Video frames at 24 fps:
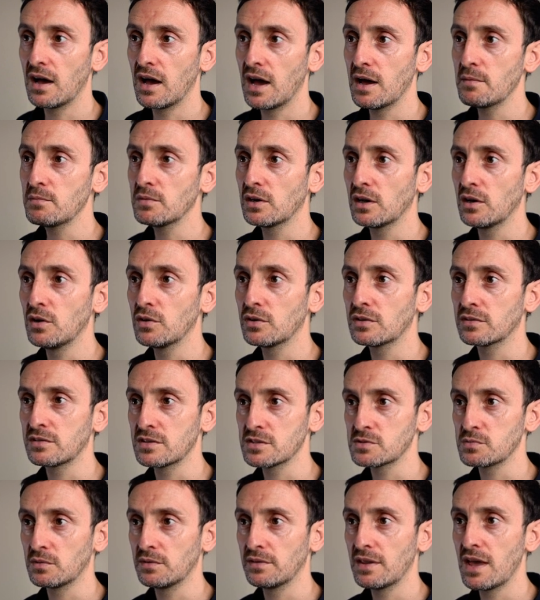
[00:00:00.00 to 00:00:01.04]
I'm going to look at
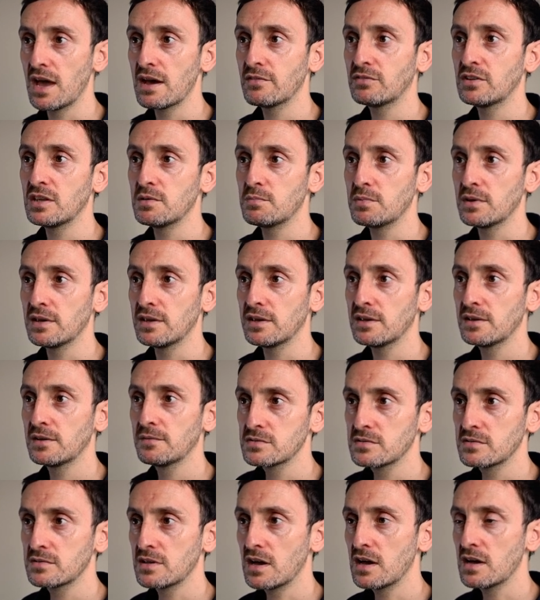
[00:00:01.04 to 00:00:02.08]
this one, FTP.
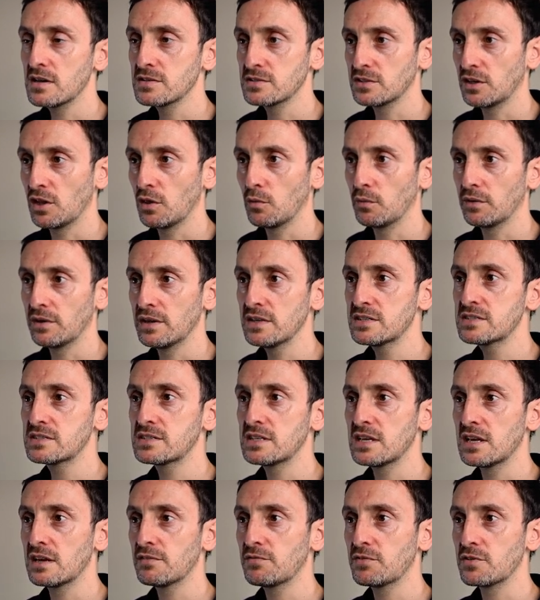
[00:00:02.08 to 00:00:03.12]
So that is another one. Let's
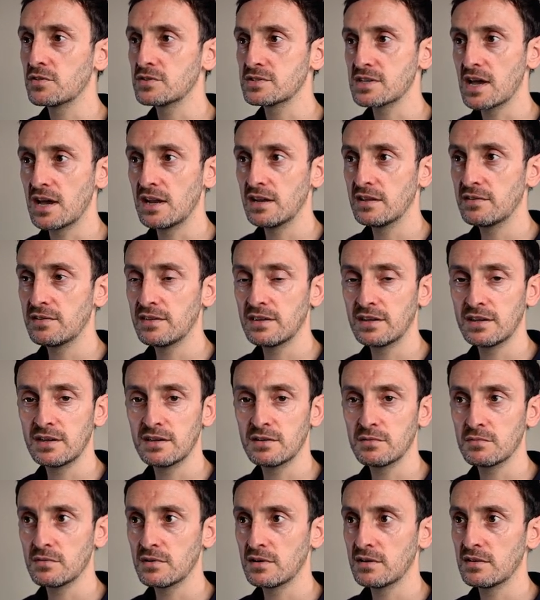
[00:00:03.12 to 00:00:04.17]
see if there's
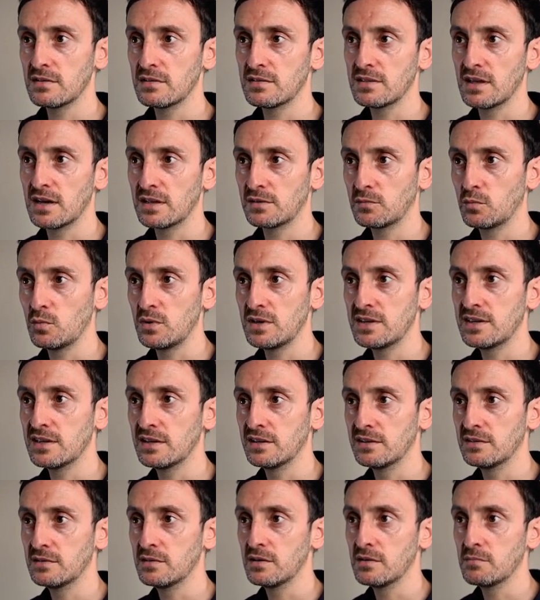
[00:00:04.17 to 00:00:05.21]
anything that we
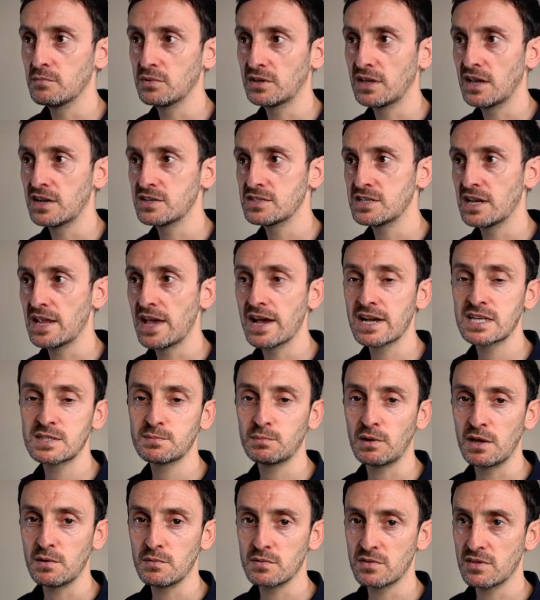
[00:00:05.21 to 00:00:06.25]
can potentially
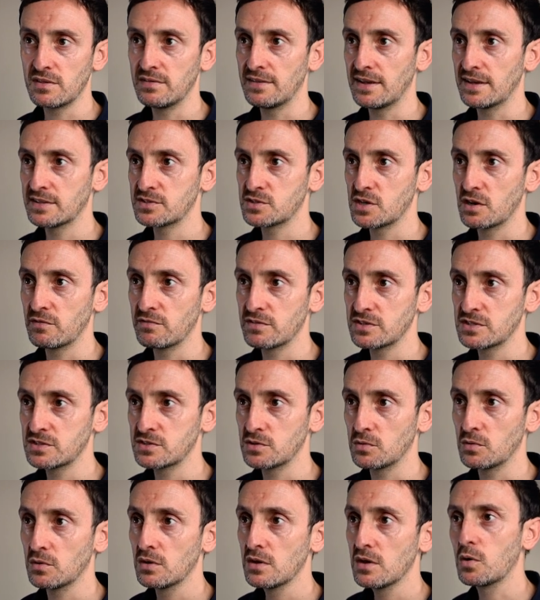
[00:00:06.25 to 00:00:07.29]
exploit within that service.
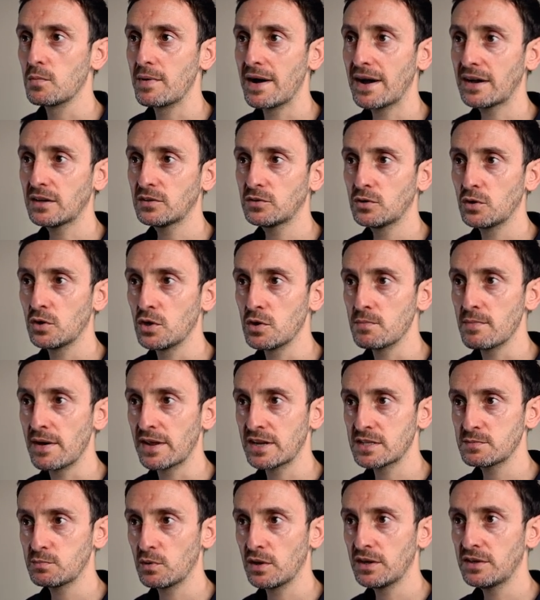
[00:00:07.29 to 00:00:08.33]
So go back to
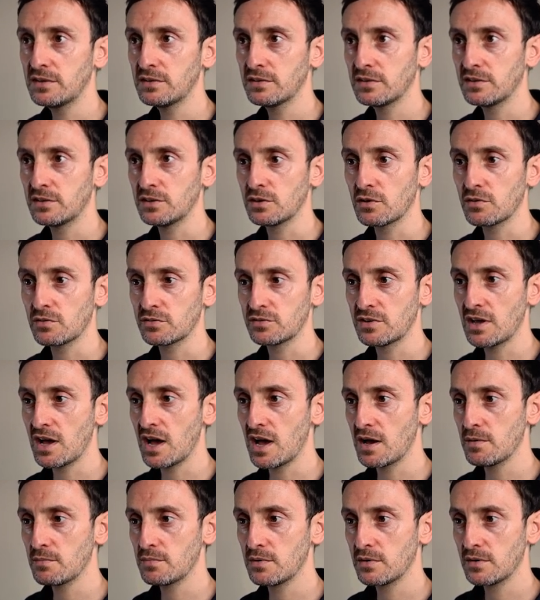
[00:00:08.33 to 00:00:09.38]
Metasploit in the other
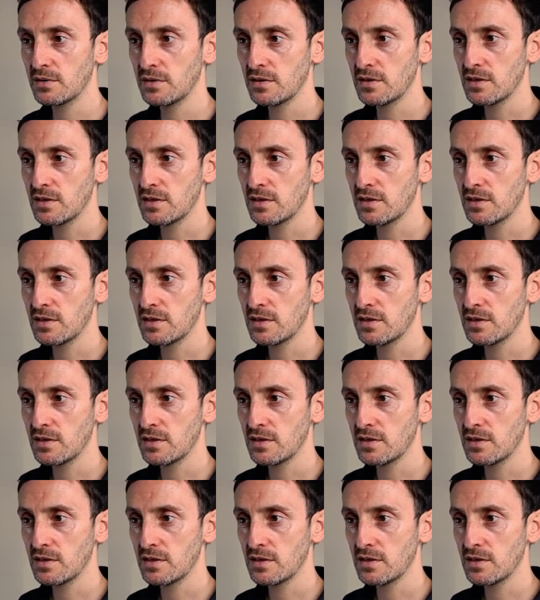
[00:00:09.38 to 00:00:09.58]
tab.